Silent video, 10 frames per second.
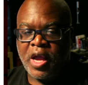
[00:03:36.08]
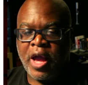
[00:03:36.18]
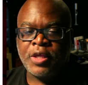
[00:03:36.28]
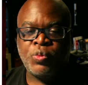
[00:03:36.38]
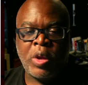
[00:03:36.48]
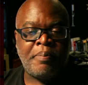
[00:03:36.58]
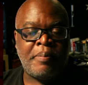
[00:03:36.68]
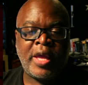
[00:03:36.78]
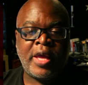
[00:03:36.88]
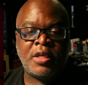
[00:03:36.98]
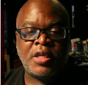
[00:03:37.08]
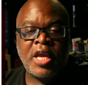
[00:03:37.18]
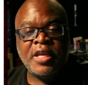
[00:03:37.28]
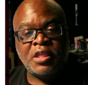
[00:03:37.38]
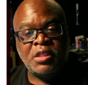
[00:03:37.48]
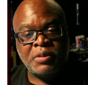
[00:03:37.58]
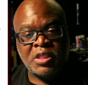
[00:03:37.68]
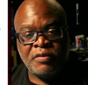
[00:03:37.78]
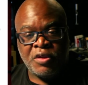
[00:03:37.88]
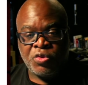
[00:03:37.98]
I swept my hand
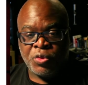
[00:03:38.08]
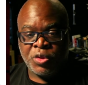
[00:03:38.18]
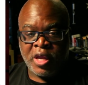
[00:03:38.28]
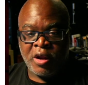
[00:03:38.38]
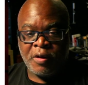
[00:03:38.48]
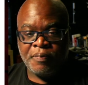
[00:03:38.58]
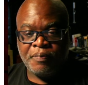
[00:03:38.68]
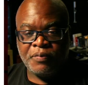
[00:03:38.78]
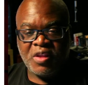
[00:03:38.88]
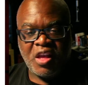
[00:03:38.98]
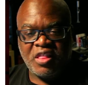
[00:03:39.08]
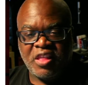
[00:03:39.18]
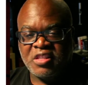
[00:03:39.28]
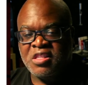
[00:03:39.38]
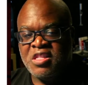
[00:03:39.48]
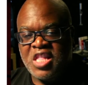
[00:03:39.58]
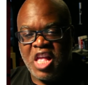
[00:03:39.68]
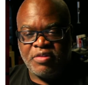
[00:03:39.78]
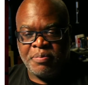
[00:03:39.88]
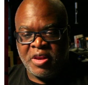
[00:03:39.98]
dismissively through the air. There's
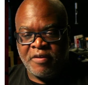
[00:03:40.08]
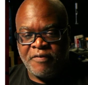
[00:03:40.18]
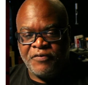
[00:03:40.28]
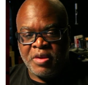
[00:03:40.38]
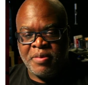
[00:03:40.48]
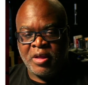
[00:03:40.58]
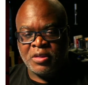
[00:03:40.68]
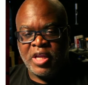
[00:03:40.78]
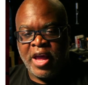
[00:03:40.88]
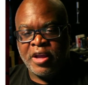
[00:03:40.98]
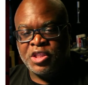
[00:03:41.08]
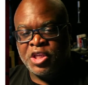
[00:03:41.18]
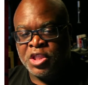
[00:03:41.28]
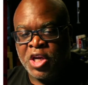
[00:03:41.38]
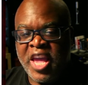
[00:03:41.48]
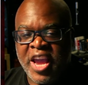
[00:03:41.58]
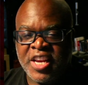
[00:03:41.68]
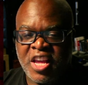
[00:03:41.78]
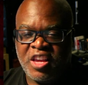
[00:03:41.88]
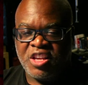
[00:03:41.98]
never been a female tire changer
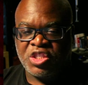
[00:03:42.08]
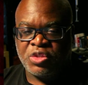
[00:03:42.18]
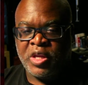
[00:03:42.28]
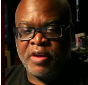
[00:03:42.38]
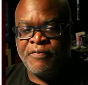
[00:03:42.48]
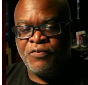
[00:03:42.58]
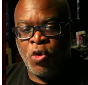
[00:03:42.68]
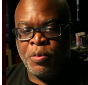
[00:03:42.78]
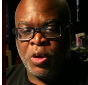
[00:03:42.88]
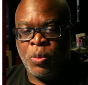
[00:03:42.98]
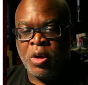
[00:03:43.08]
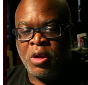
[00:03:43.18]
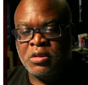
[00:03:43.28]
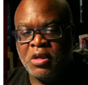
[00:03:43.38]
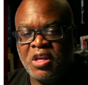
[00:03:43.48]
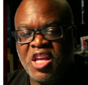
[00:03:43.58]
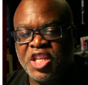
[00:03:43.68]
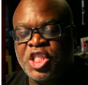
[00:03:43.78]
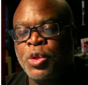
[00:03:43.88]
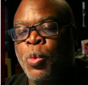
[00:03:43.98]
in the history of Formula World.
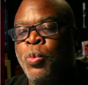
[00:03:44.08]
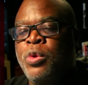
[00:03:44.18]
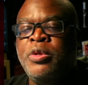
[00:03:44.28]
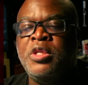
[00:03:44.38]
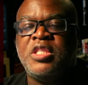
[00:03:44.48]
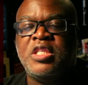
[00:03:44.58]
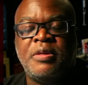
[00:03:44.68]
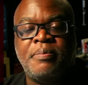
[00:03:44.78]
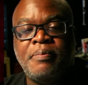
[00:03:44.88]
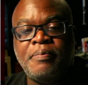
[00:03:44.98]
She'll ruin the team.